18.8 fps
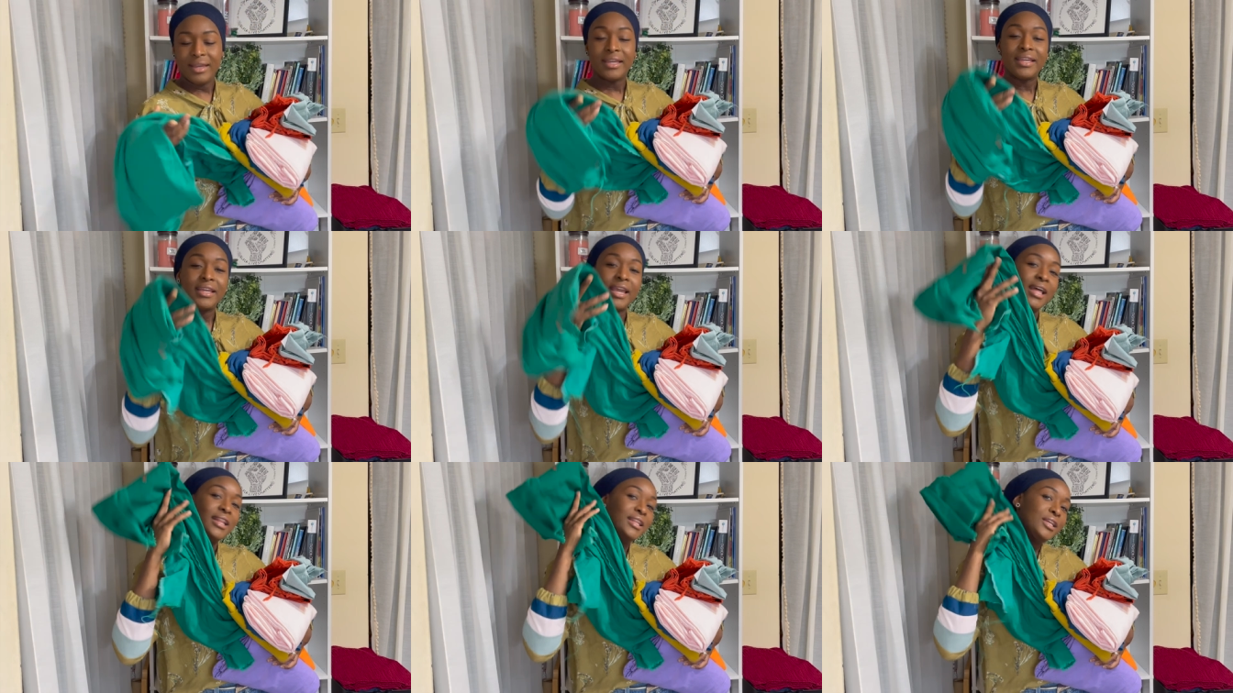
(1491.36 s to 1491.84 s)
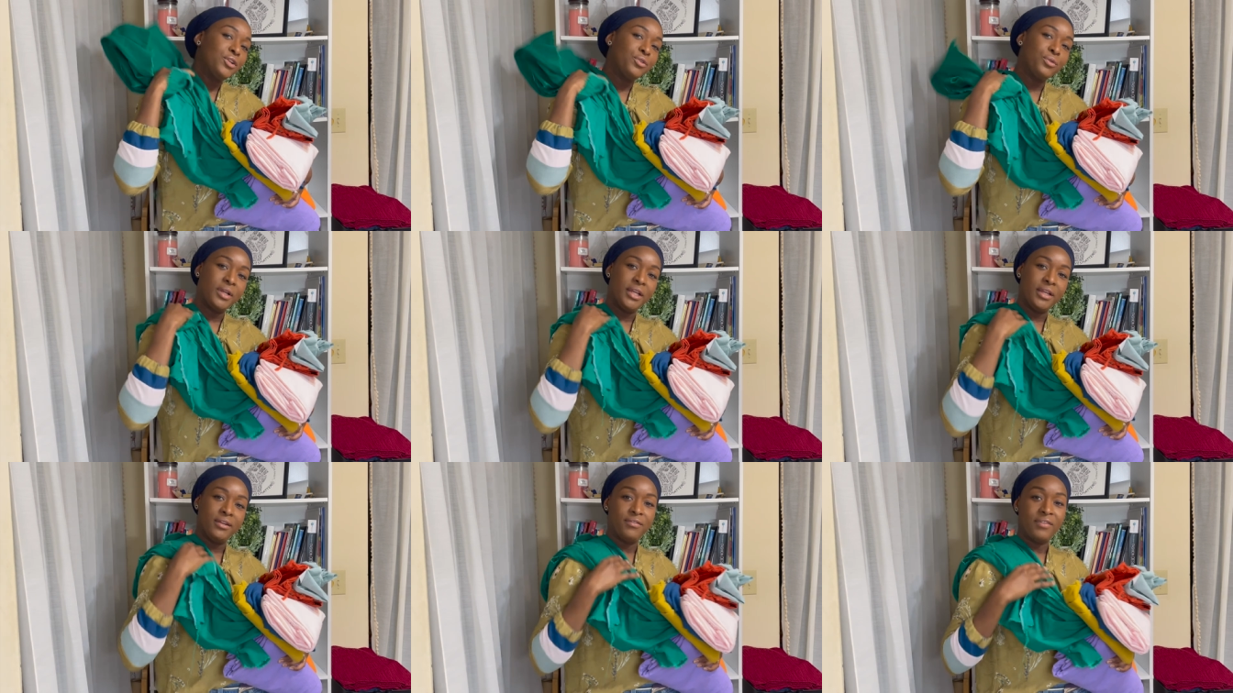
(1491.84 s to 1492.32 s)
Kelly
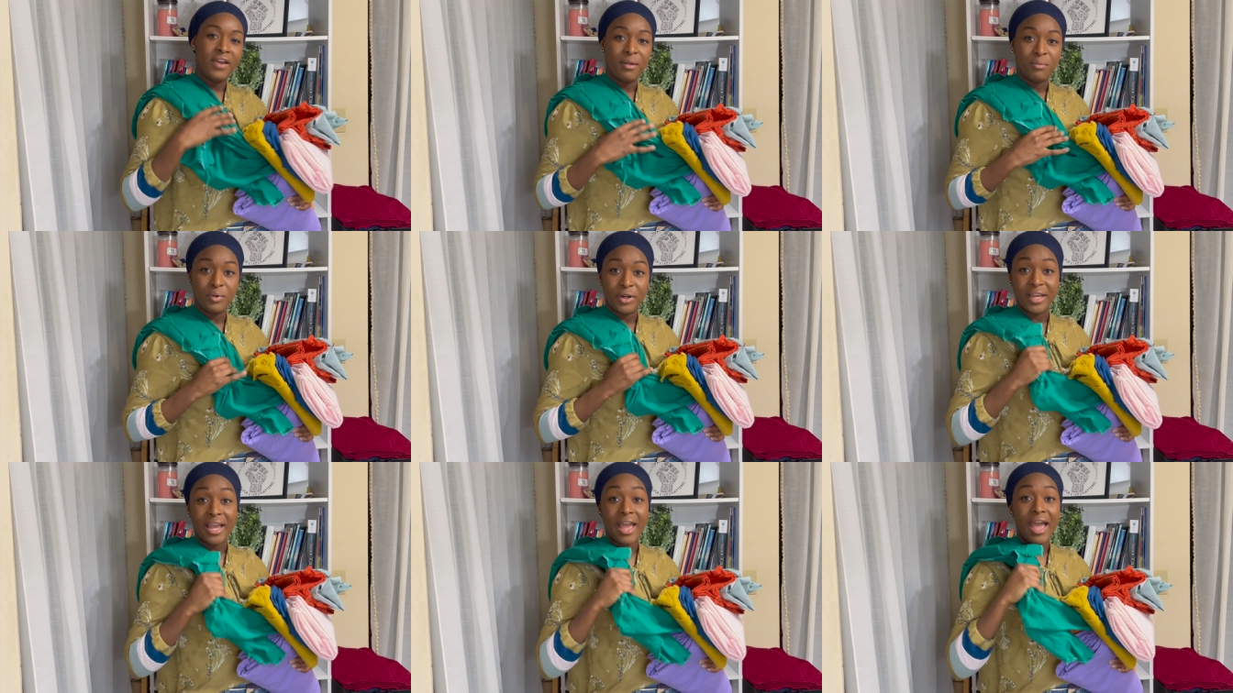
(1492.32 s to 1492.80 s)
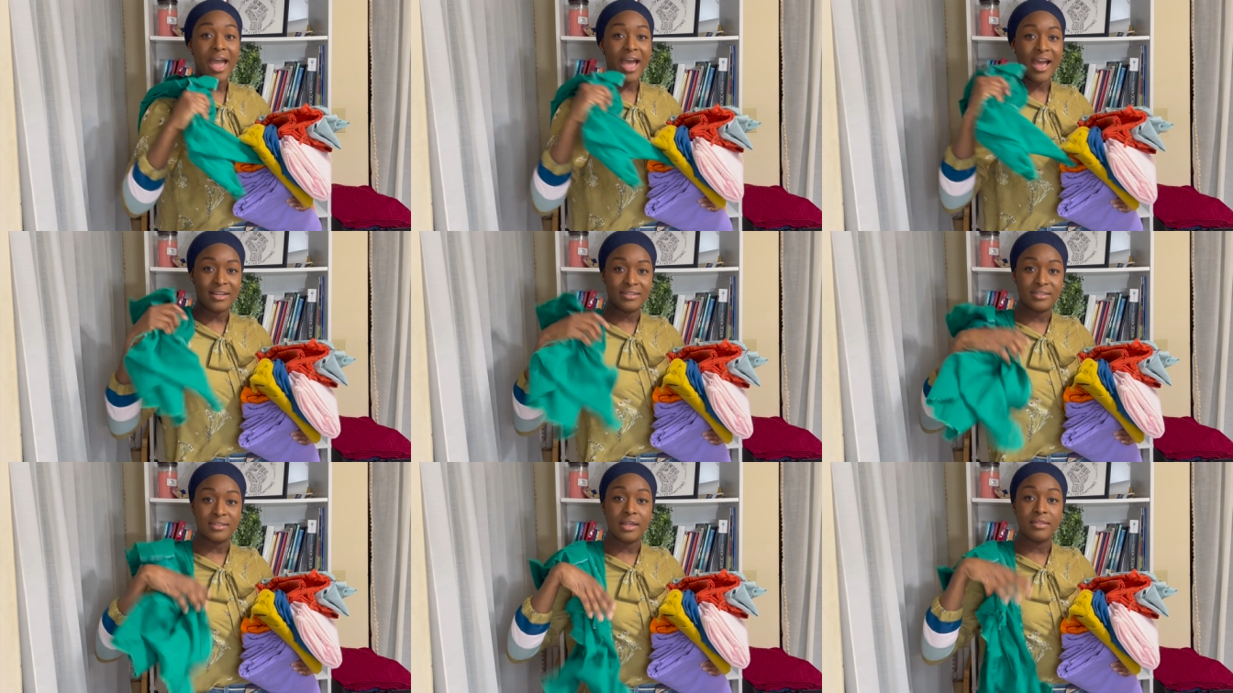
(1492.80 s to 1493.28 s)
green fabric
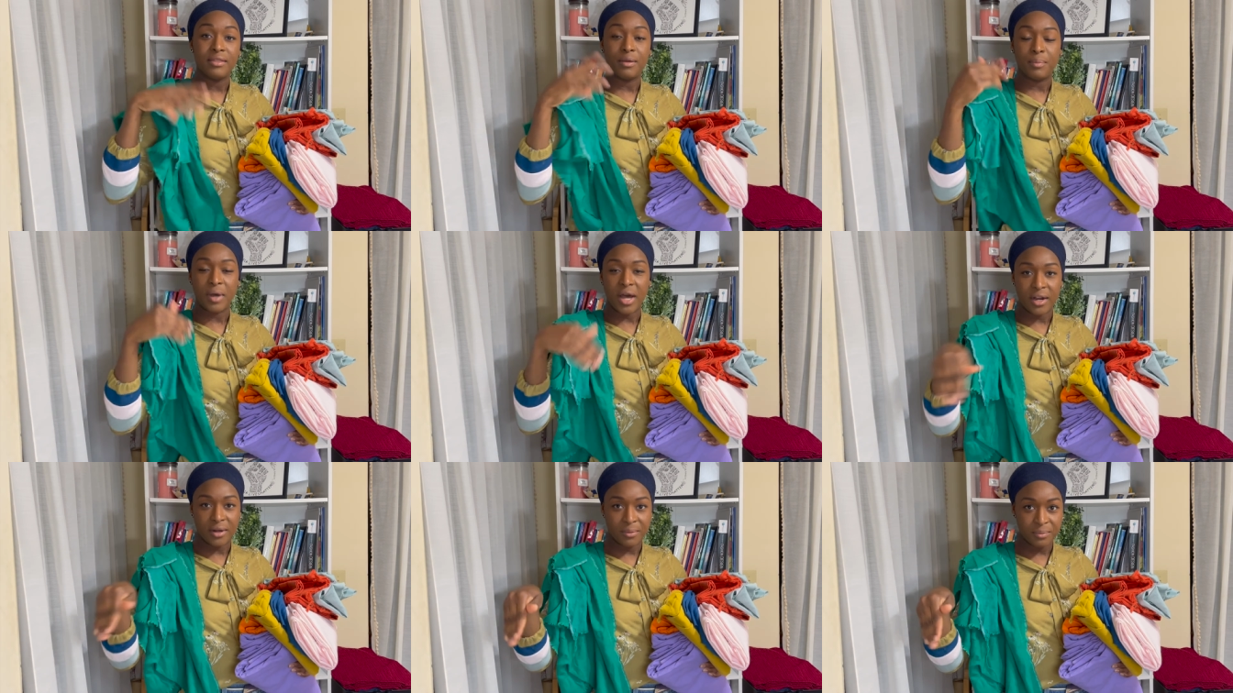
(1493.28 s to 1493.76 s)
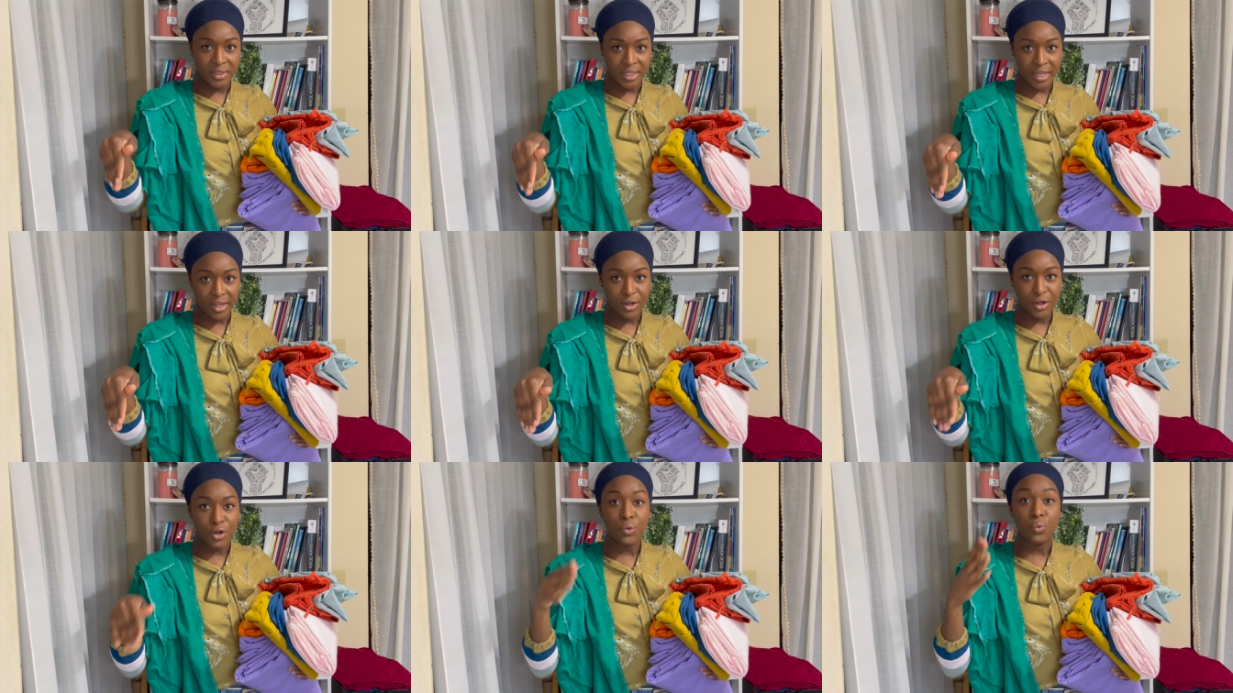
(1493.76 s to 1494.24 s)
as the bottom
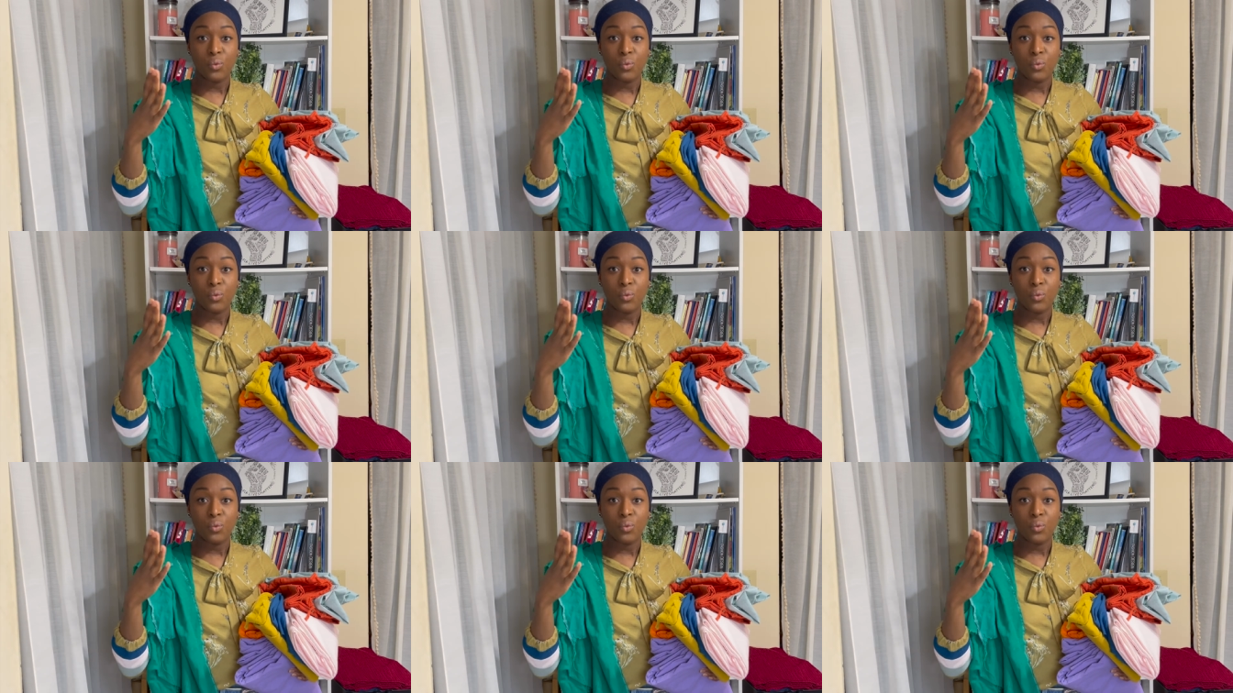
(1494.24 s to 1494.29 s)
layer,